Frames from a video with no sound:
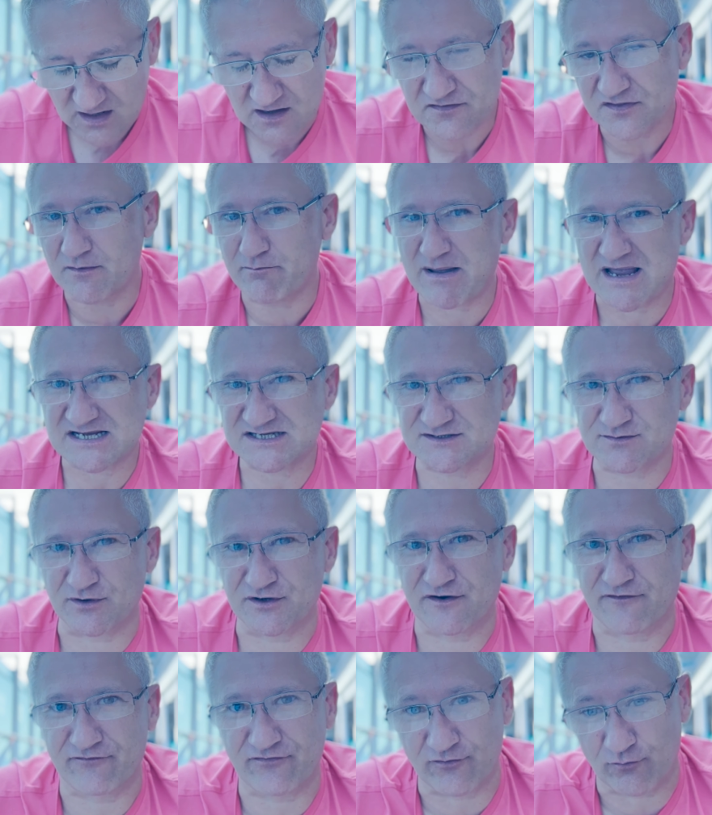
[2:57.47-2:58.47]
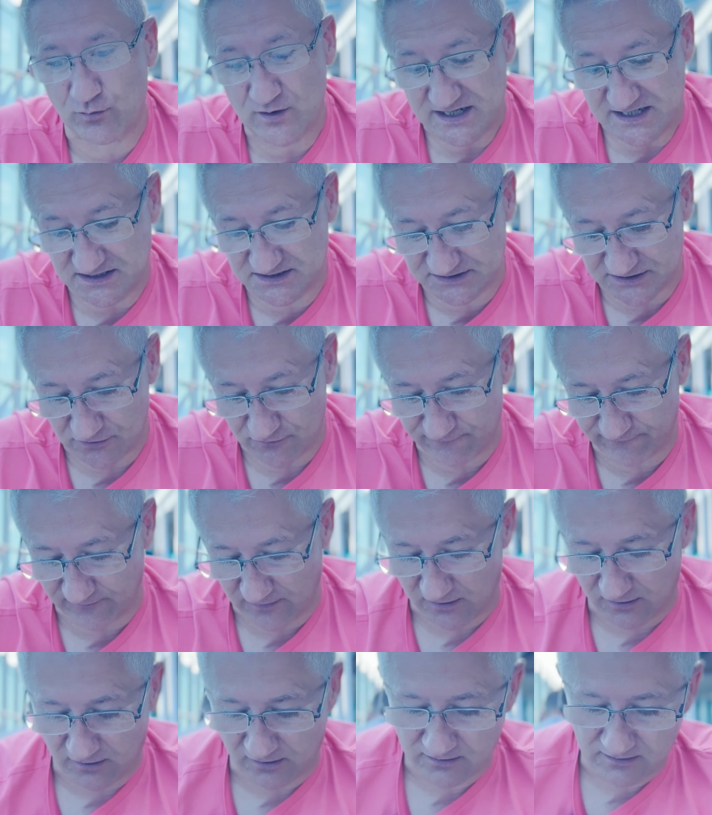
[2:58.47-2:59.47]
The best one of the week so
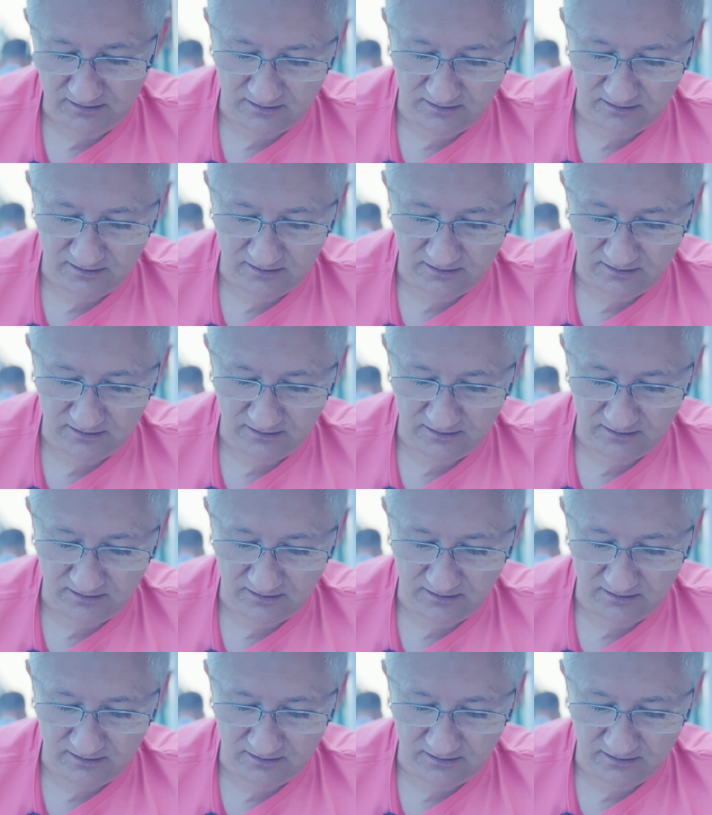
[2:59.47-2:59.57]
far.